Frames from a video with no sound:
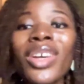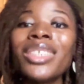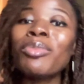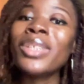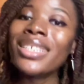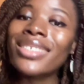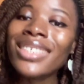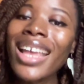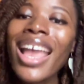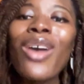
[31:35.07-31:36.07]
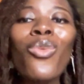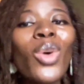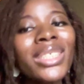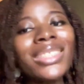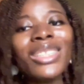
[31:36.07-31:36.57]
I say, please,
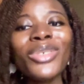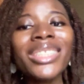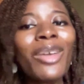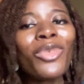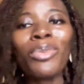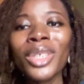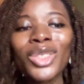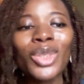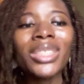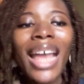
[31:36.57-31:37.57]
what's the delivery time for pictures?